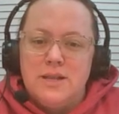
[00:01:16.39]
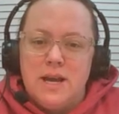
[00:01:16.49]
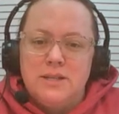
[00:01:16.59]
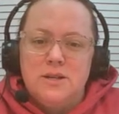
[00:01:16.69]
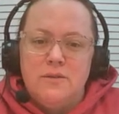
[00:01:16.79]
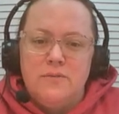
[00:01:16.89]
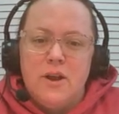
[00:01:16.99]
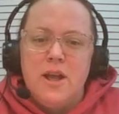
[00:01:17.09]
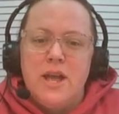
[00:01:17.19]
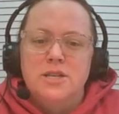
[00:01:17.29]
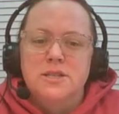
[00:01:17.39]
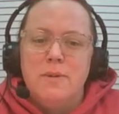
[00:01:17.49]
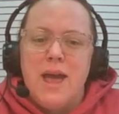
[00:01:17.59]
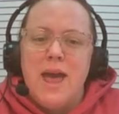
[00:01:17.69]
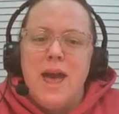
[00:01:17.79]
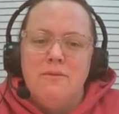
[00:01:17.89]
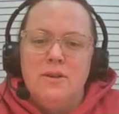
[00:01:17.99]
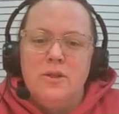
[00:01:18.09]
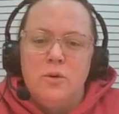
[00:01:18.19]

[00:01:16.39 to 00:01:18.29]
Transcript: that certain variations might have on the